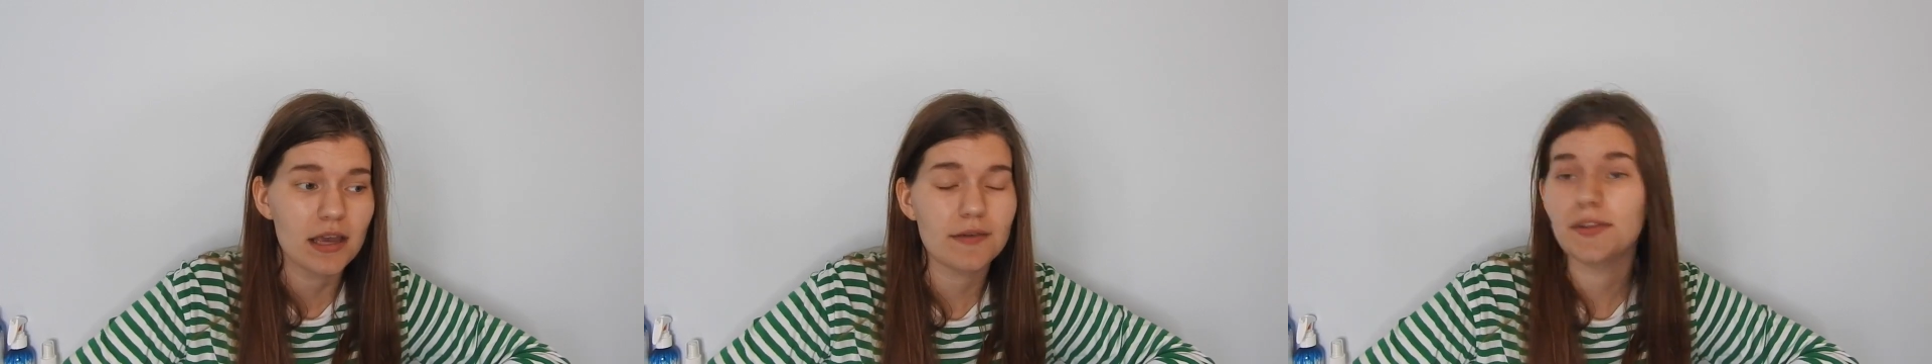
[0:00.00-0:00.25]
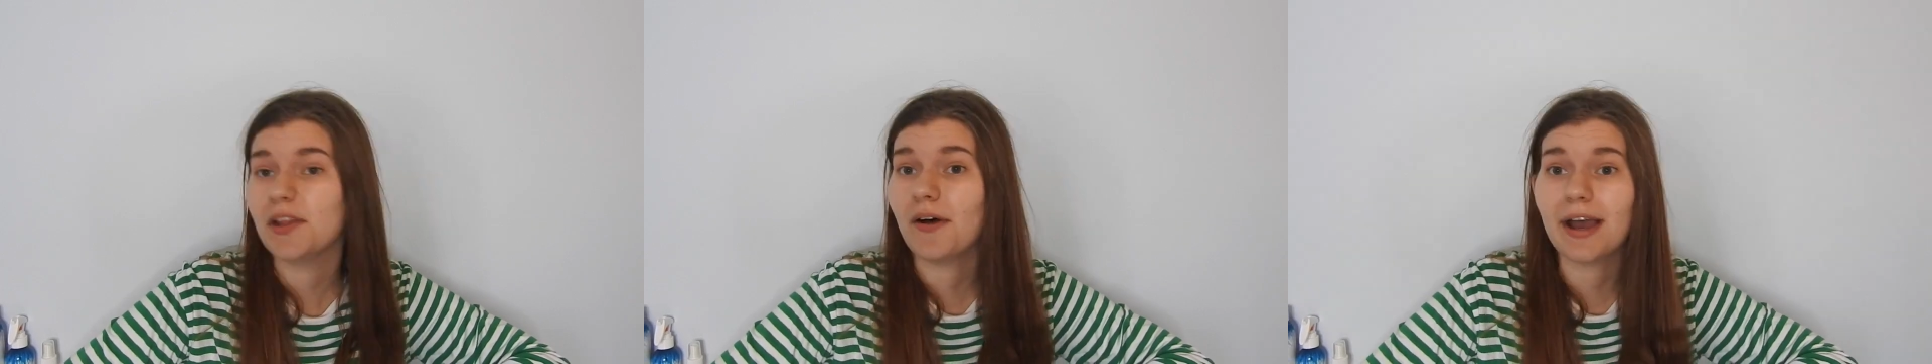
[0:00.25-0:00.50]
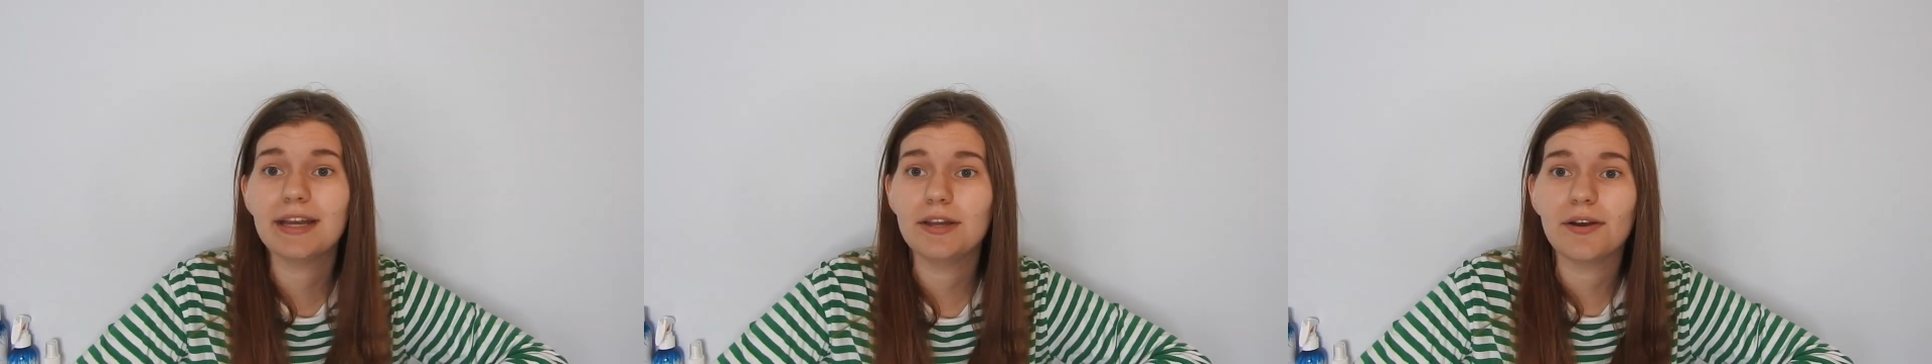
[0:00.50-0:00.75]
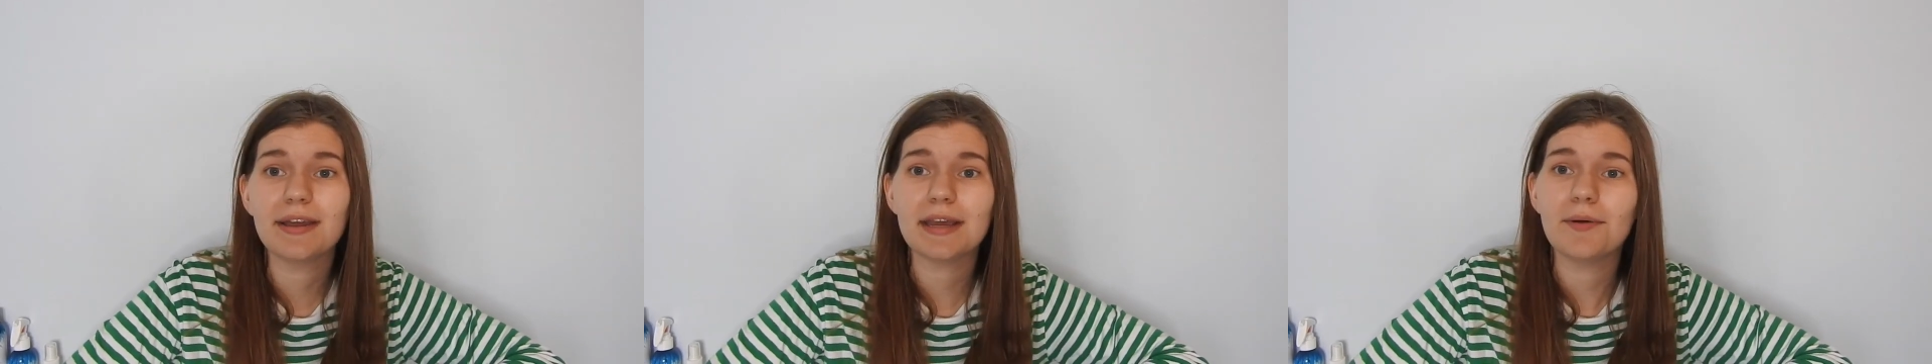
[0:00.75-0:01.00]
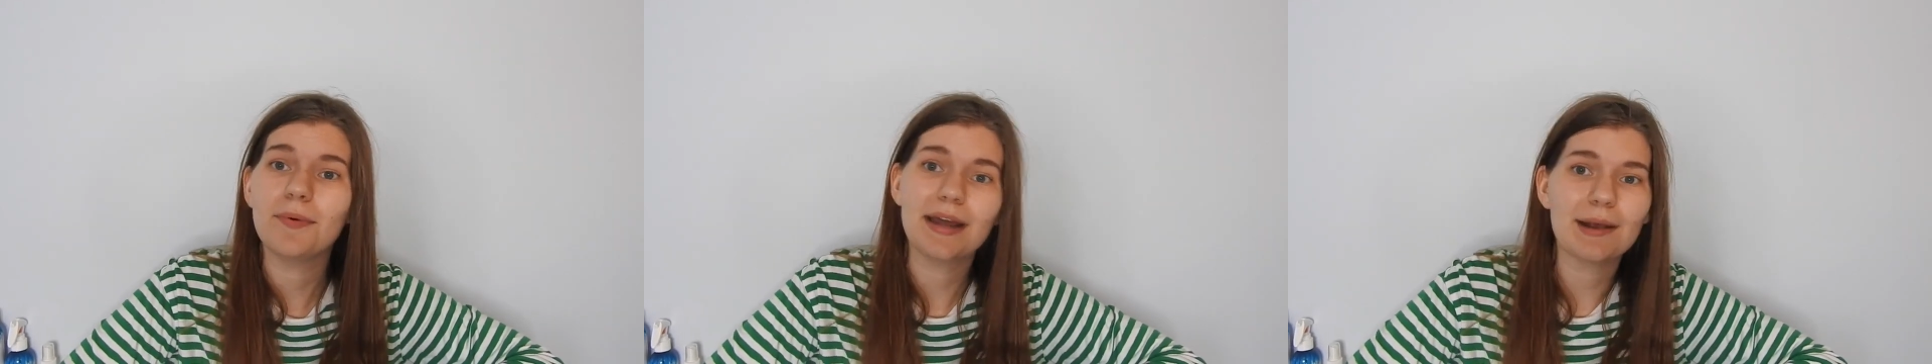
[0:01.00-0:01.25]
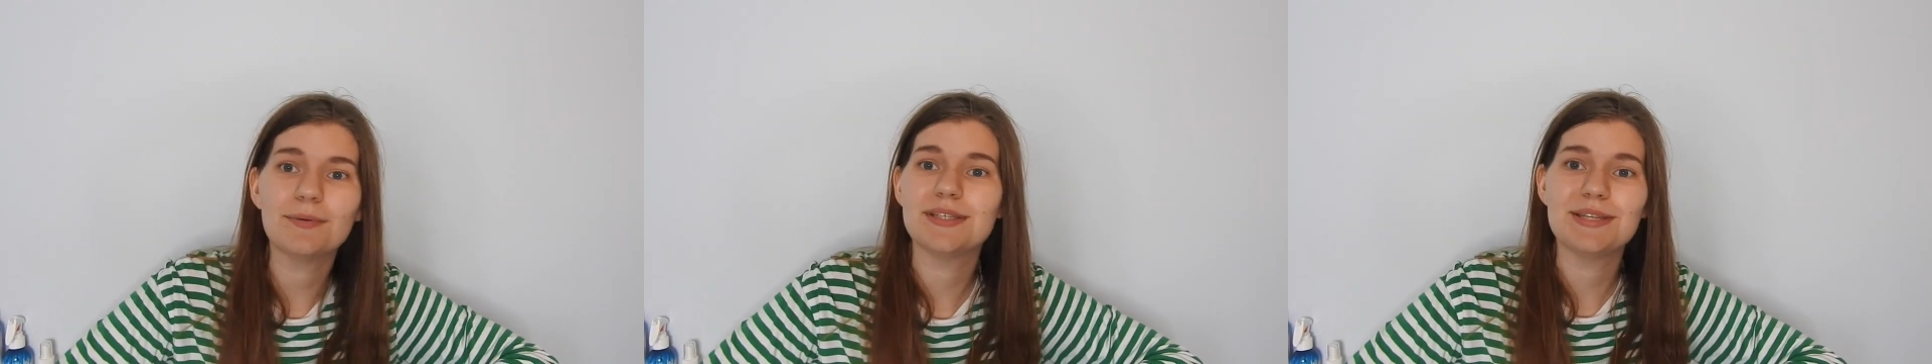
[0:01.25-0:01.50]
even though I had no idea
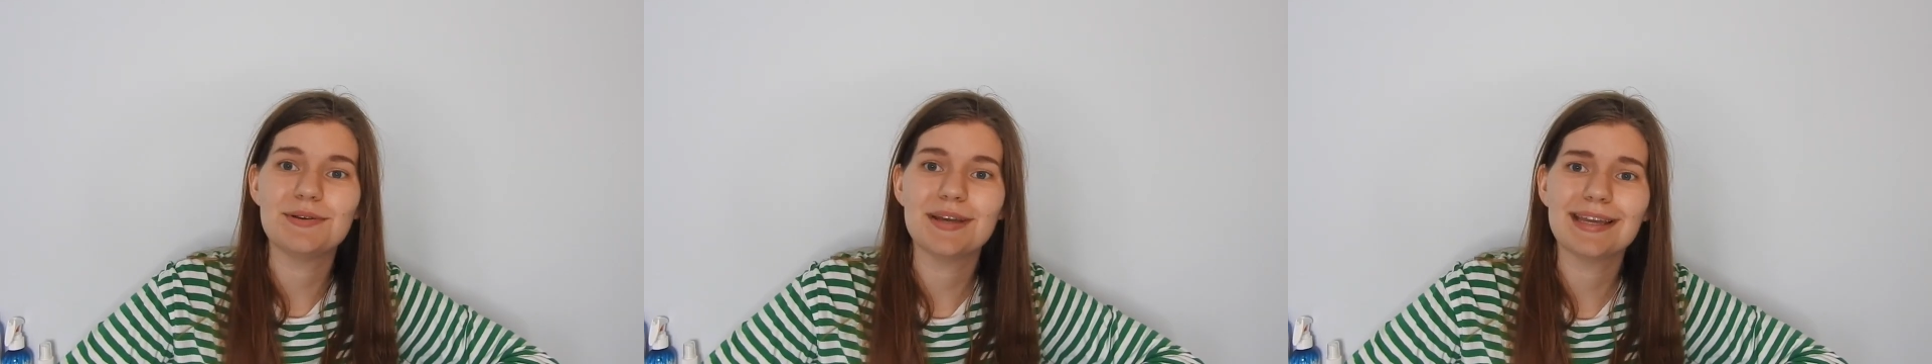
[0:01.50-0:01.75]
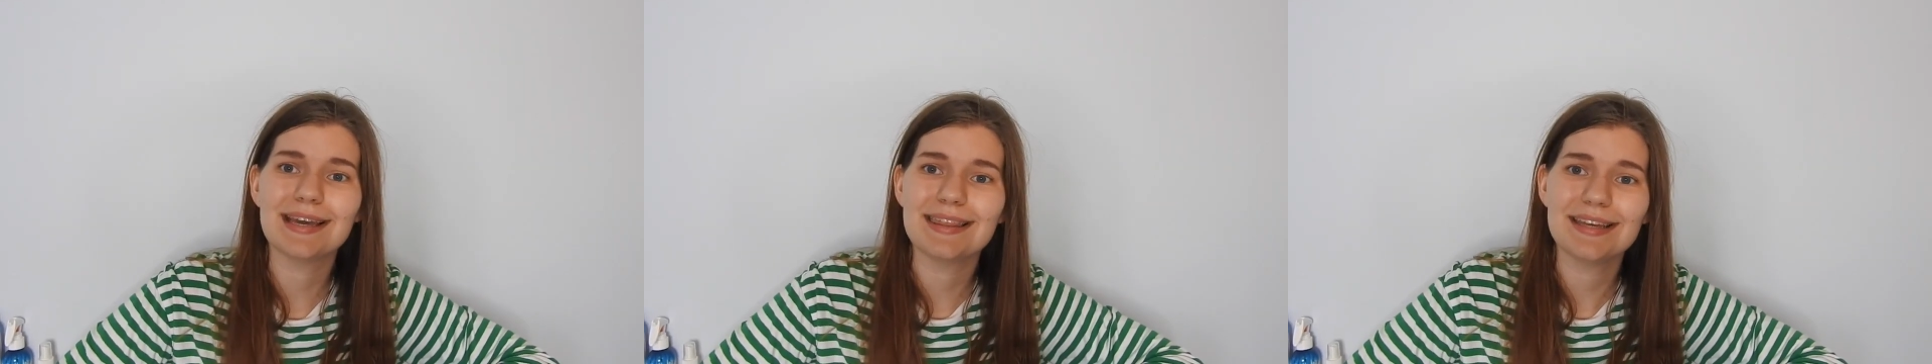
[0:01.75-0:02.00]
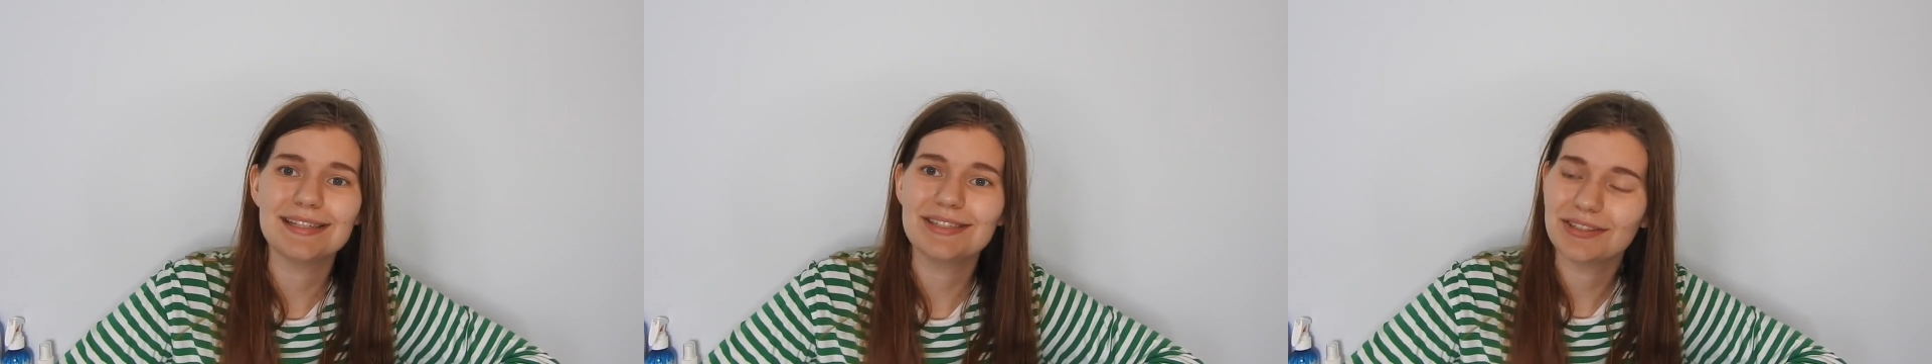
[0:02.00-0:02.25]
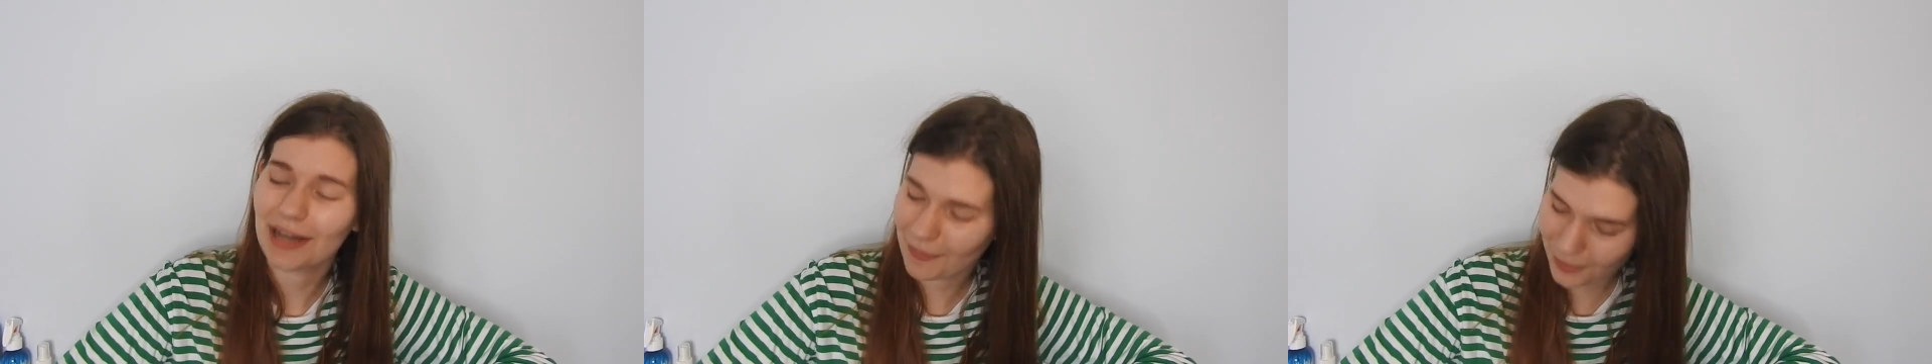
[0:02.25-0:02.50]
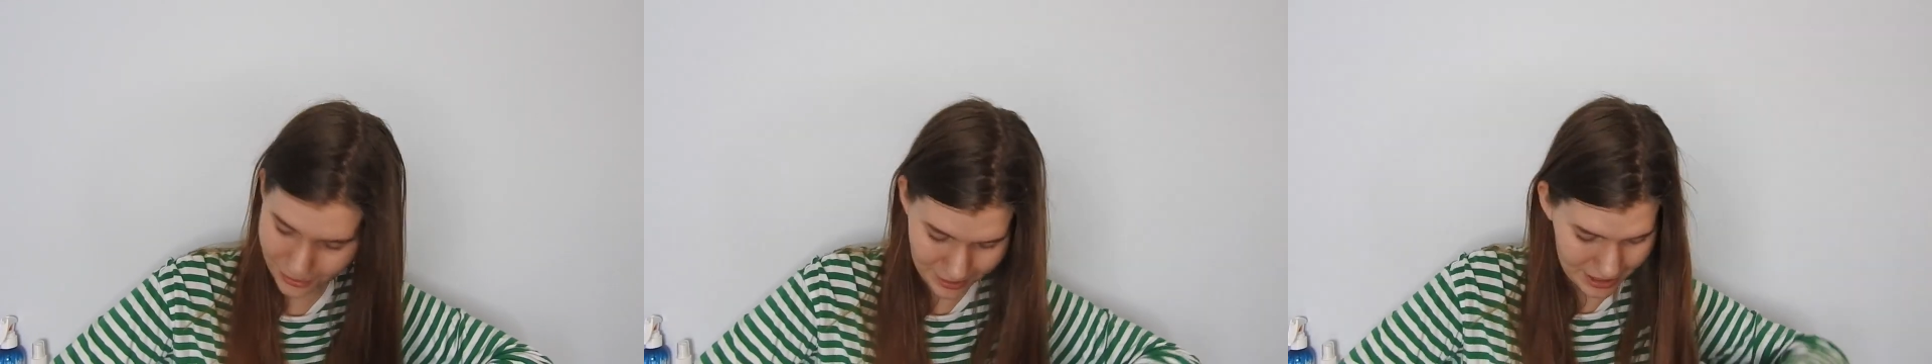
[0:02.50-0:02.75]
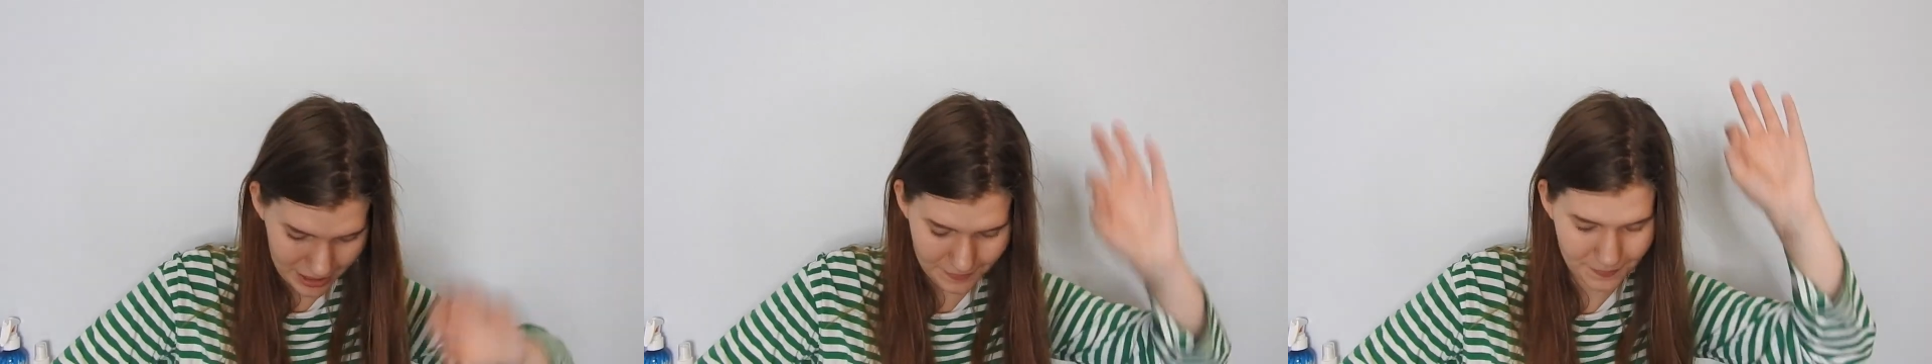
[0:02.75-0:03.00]
what I was doing, I think it turned out
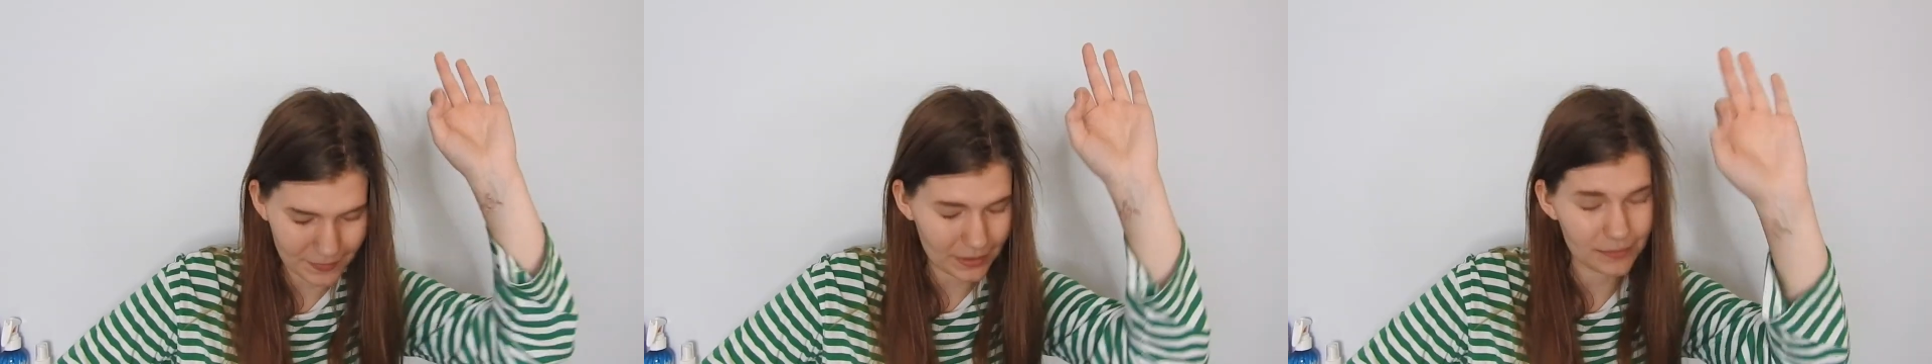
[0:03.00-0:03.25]
pretty